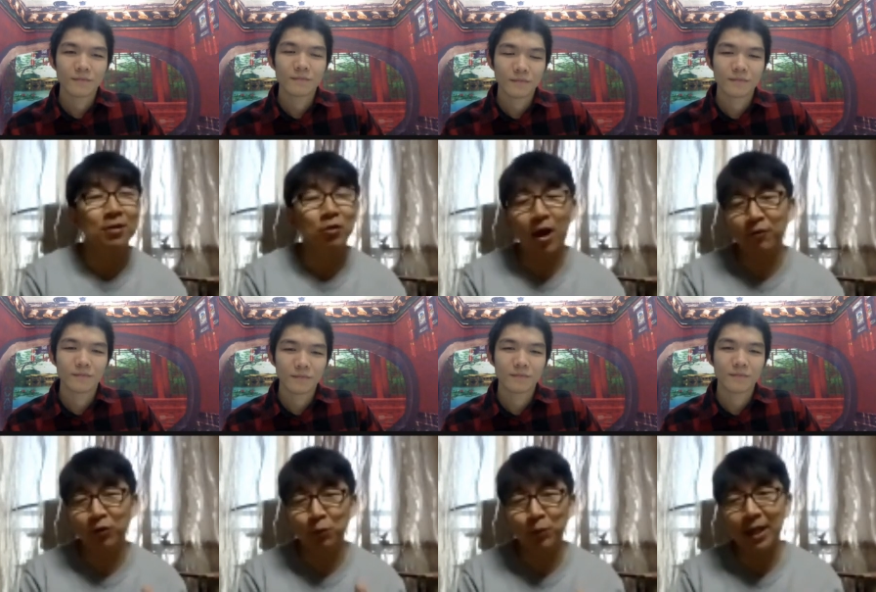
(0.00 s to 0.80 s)
Speaker 1: you have
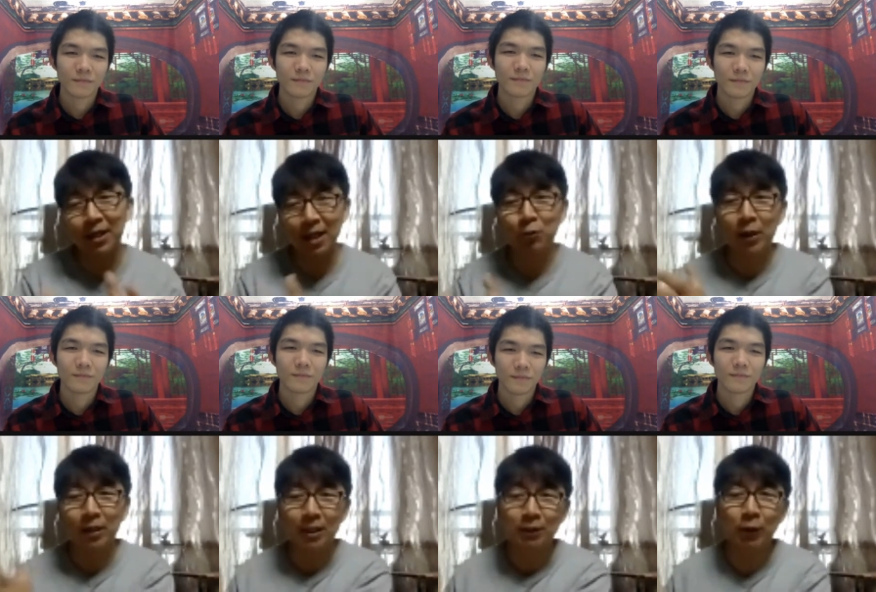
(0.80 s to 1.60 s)
to play that way,
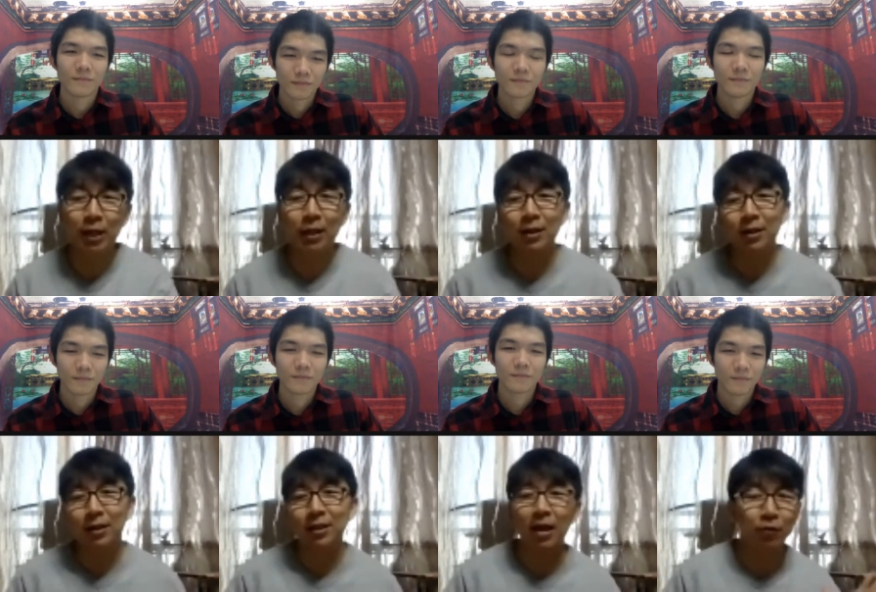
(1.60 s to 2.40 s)
this way.
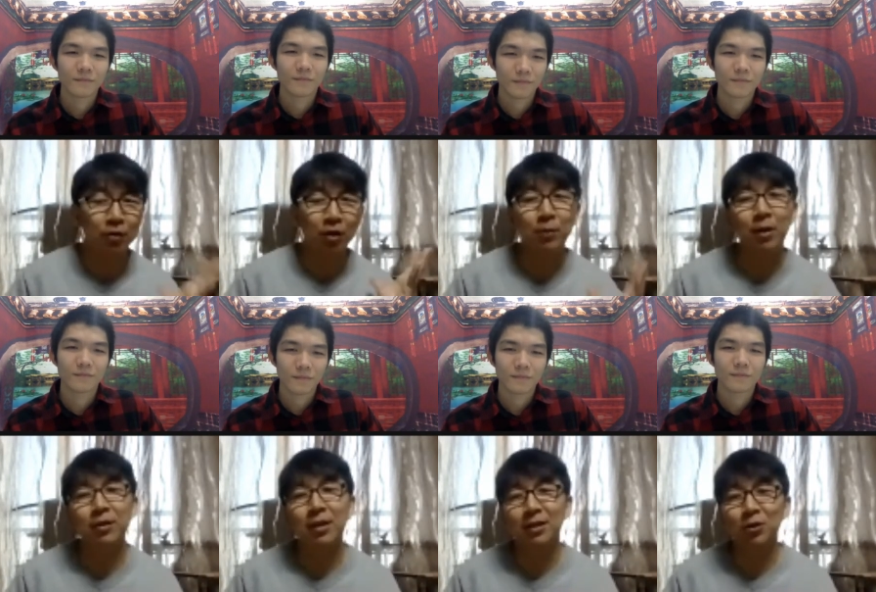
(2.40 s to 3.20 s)
He never thought about
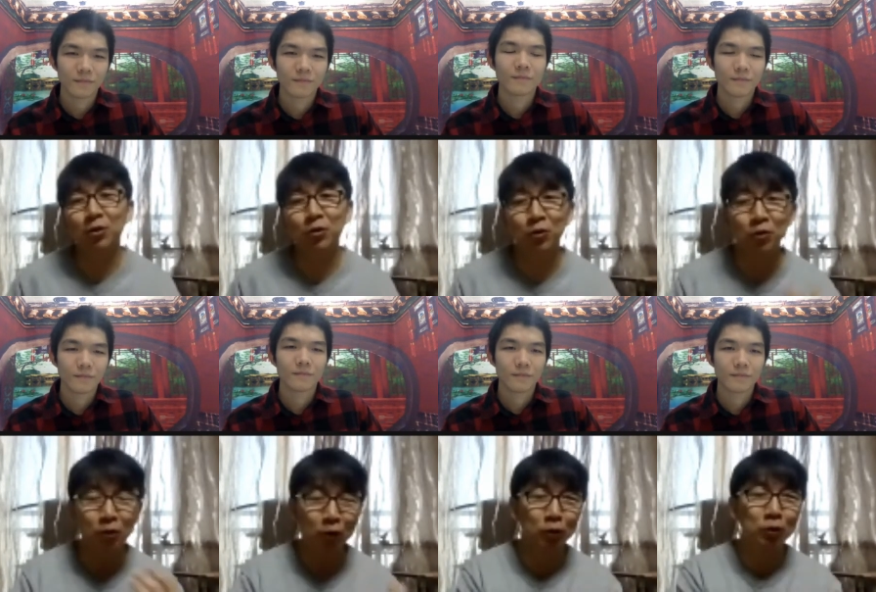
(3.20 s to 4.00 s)
that. You you
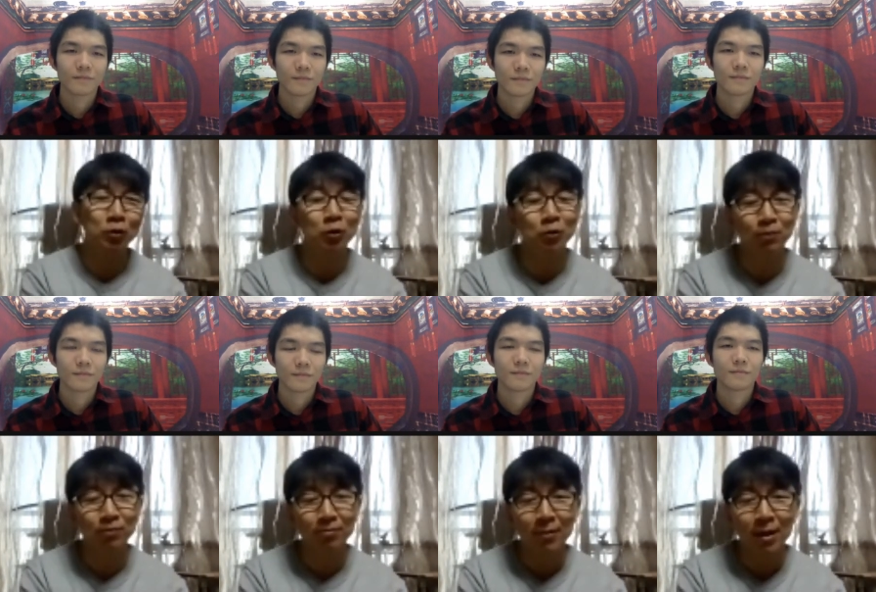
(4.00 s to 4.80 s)
you you
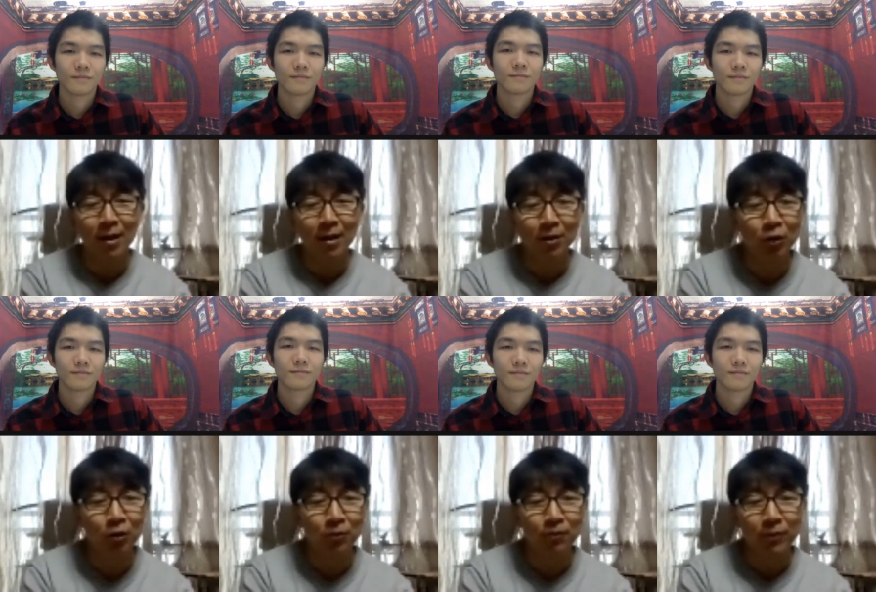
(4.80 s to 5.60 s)
you
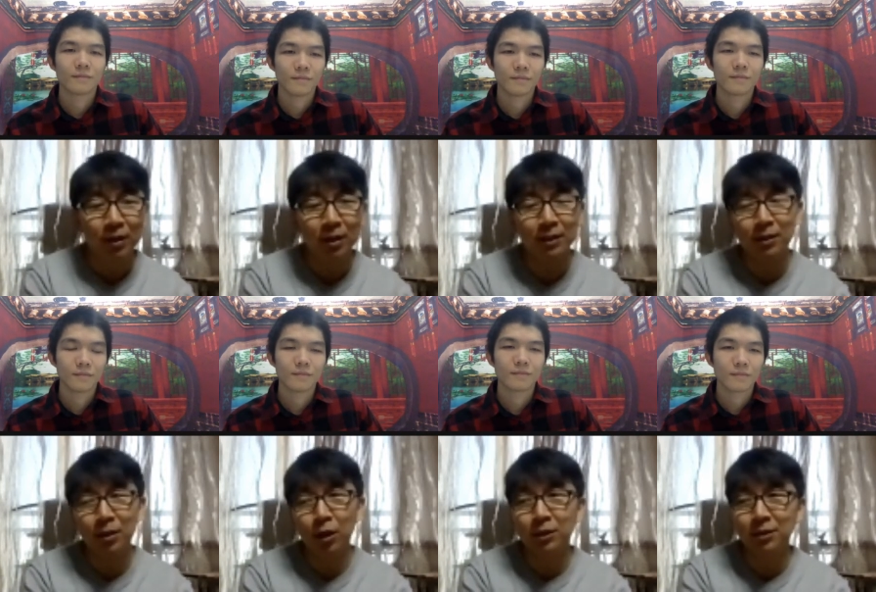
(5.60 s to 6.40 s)
know. He
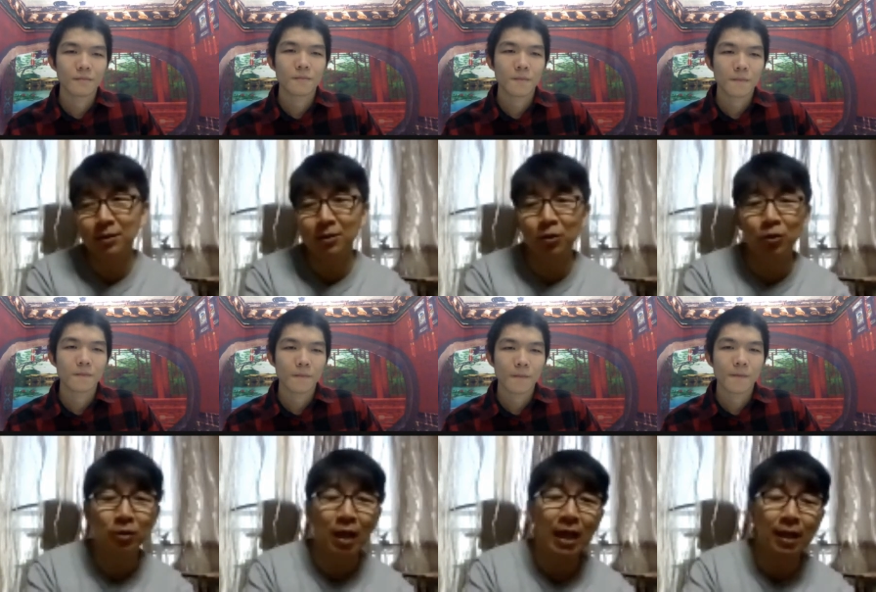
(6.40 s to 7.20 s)
thought, you know,
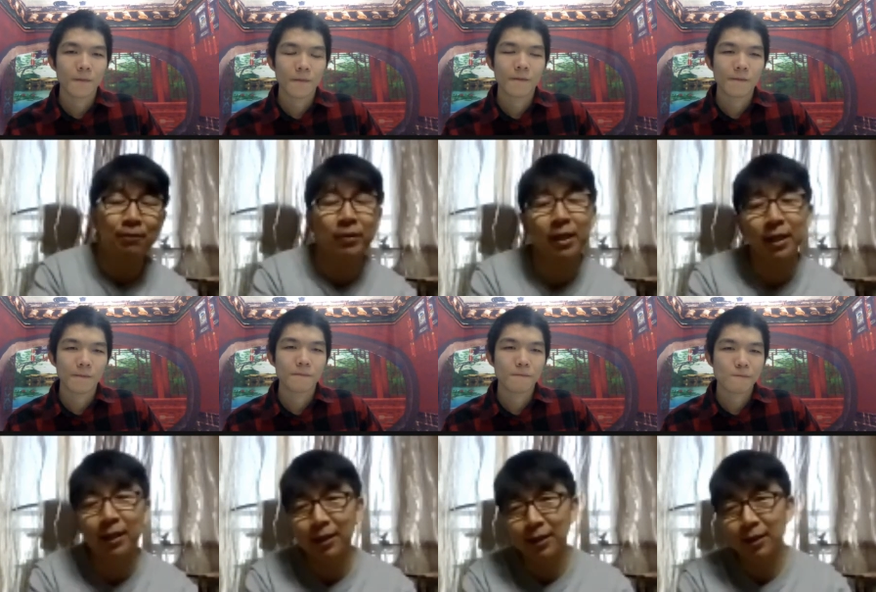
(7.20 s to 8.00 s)
I can
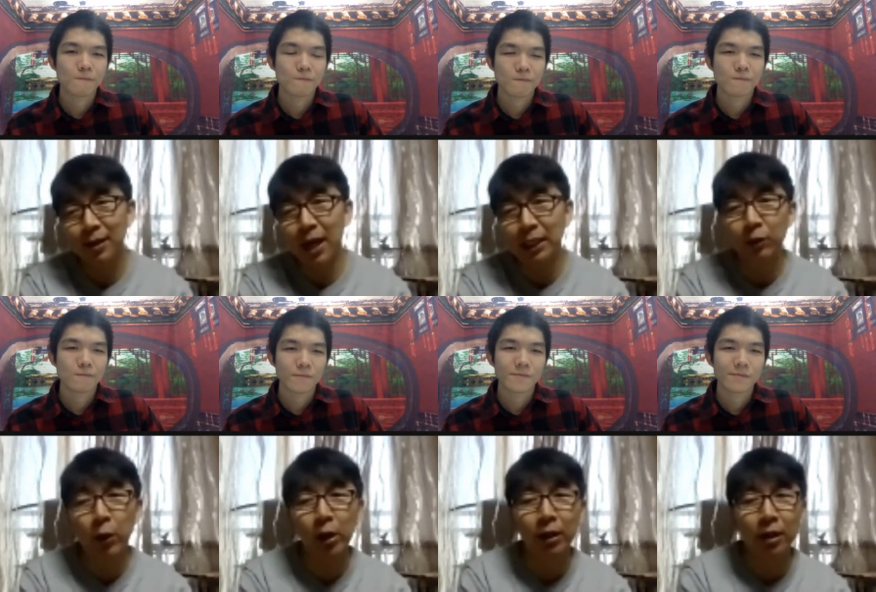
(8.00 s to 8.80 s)
play
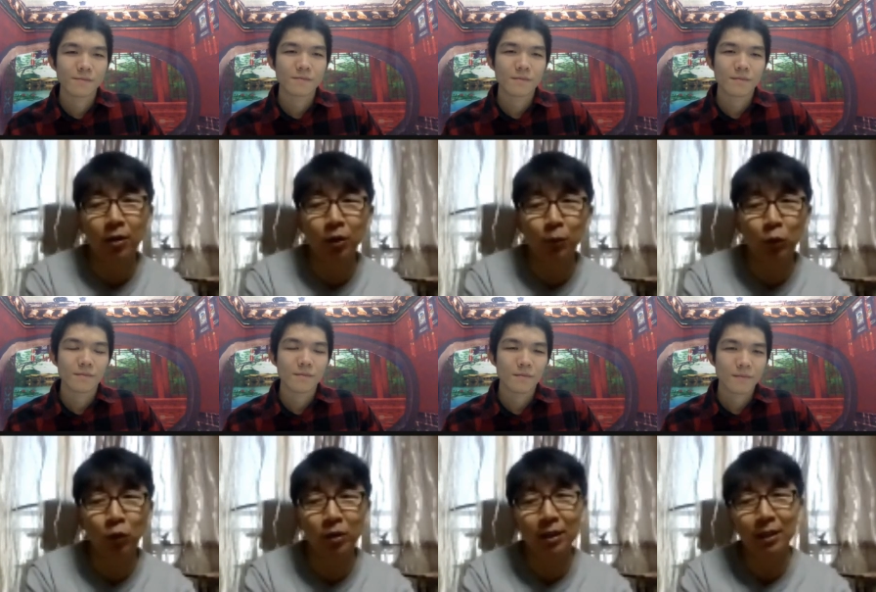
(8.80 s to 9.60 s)
anywhere on the
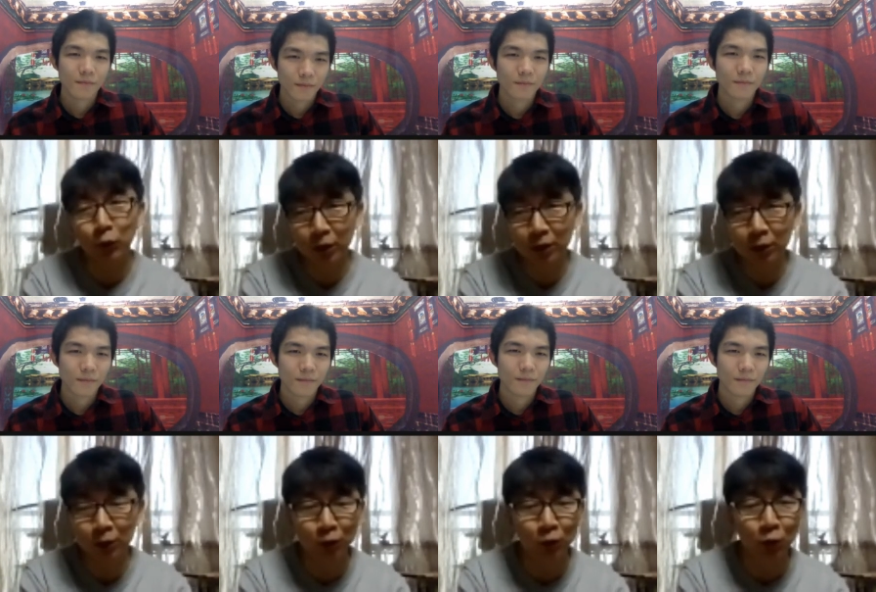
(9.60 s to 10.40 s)
board in order to